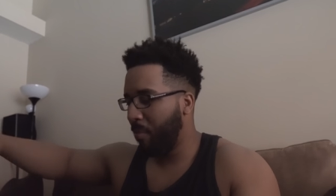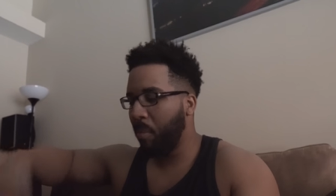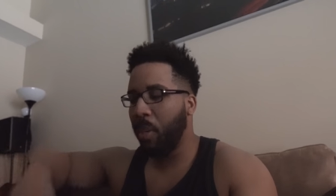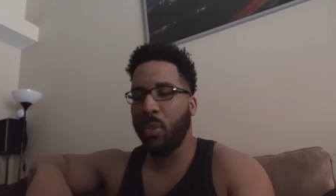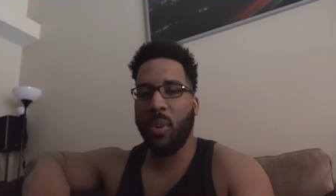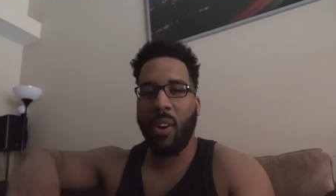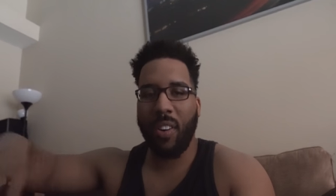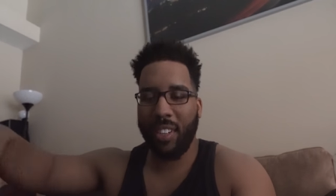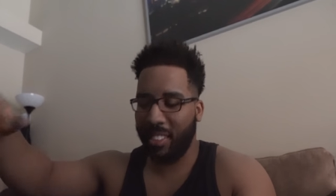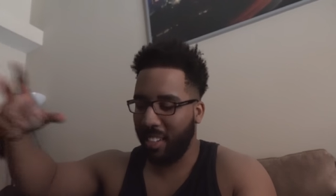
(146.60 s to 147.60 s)
muscle
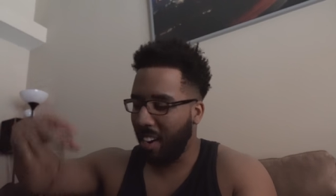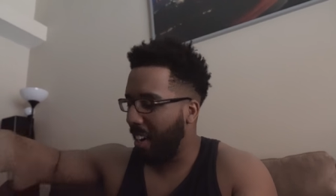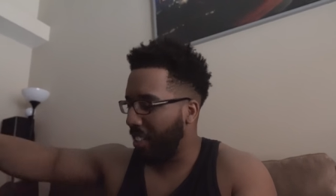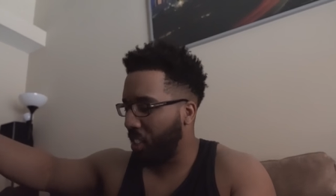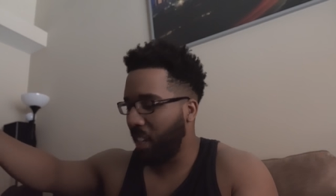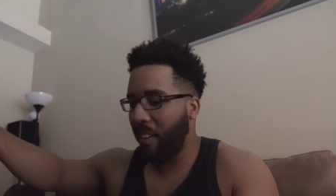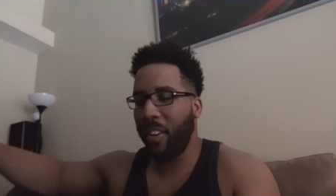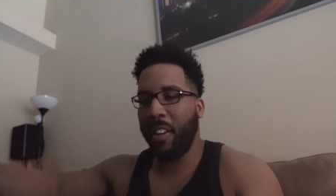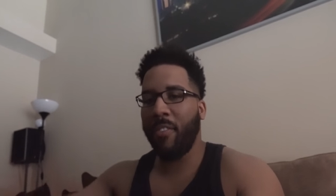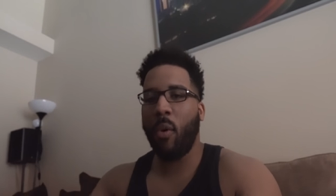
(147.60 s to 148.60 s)
cars, Dodge,
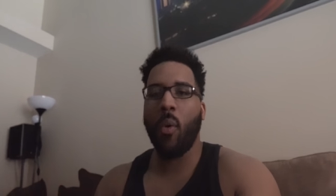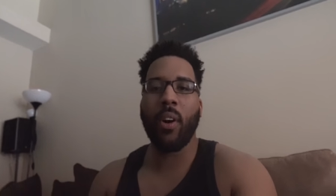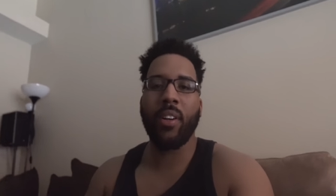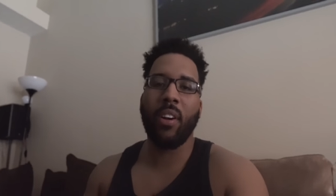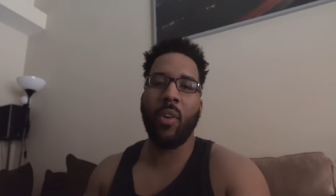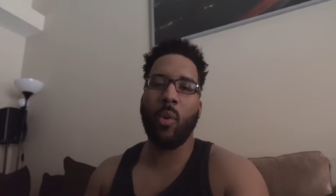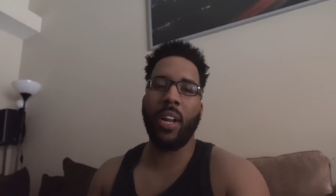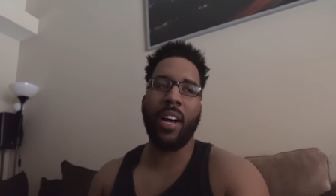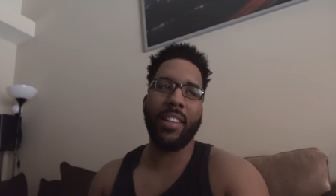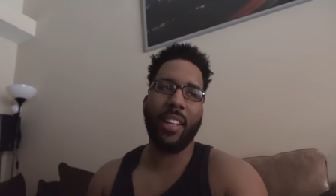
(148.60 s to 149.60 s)
Chevy, Ford, the whole
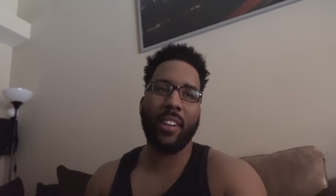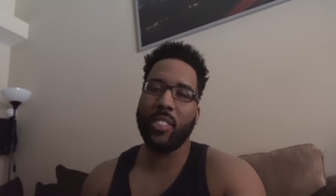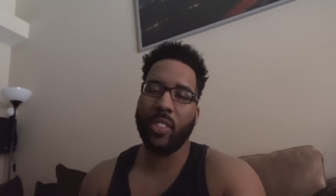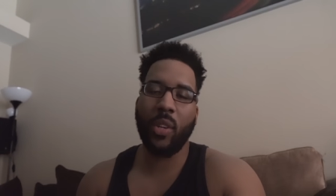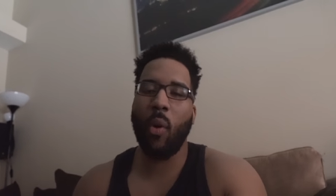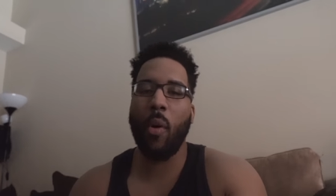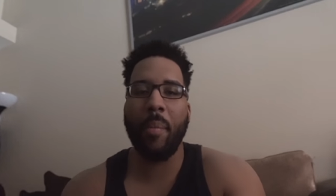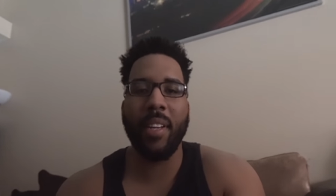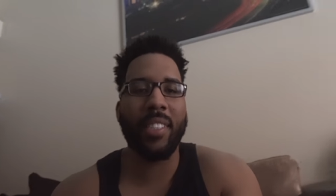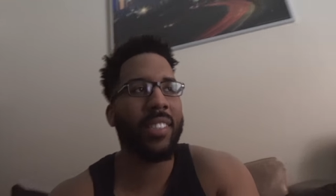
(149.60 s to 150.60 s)
nine there. So you won't
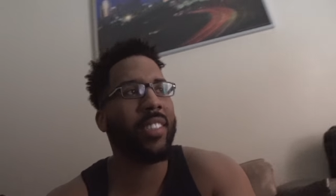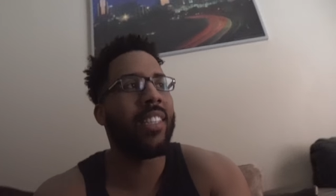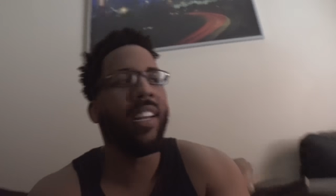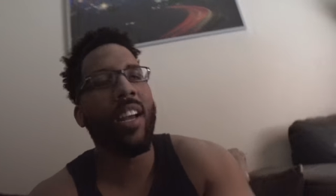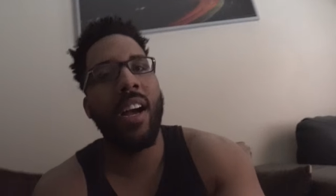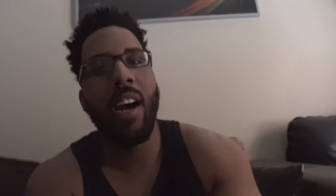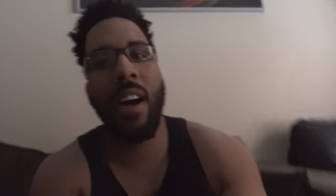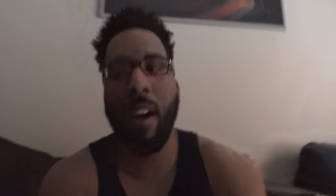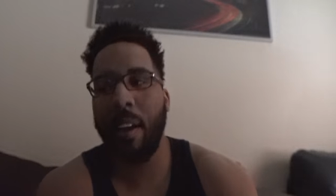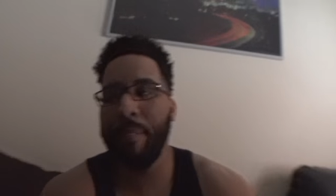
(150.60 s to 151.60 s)
miss us.
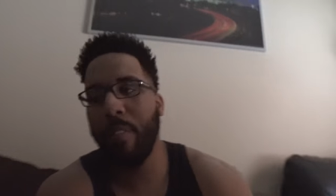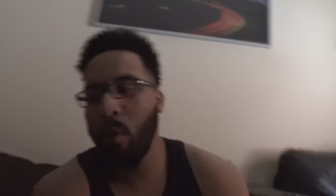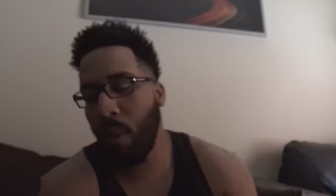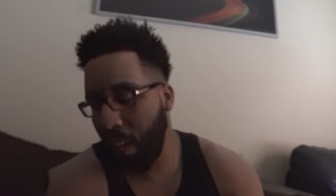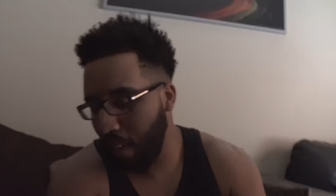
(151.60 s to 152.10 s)
Um, we're